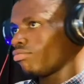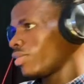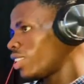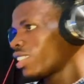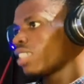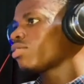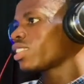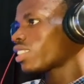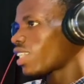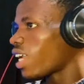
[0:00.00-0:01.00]
This
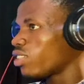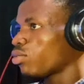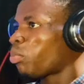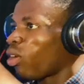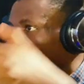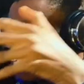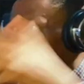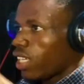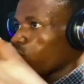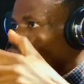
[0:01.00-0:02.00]
gives it that little punch
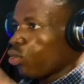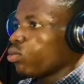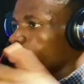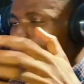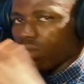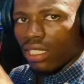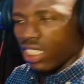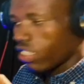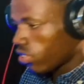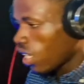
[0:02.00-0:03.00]
and glue.
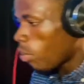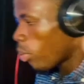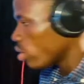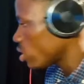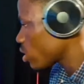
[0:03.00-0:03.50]
It gives it that punch